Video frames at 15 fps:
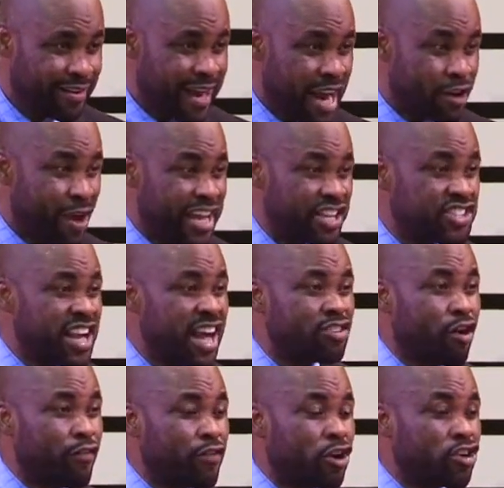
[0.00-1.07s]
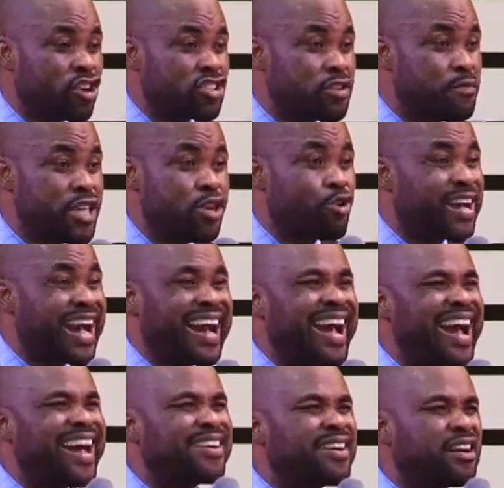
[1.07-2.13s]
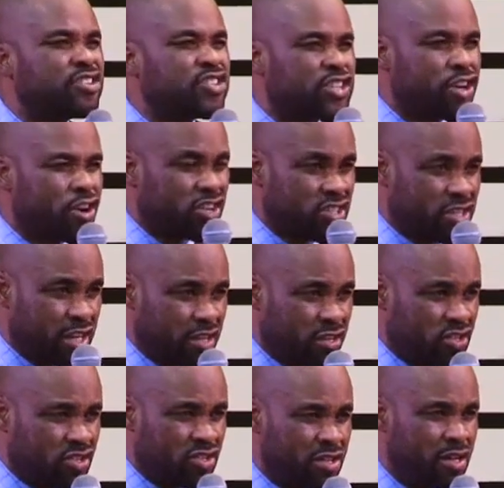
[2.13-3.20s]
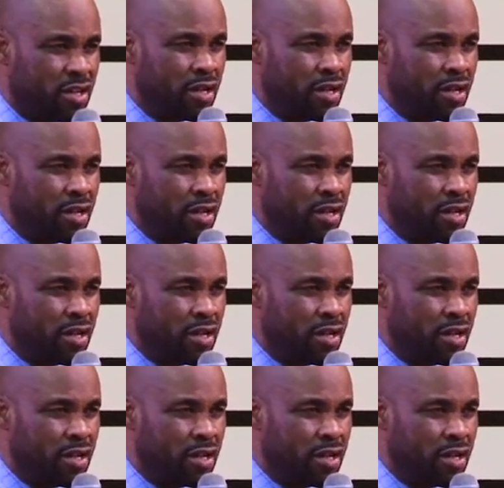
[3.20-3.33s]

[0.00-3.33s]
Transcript: That you are a child of God doesn't mean you can handle serious things.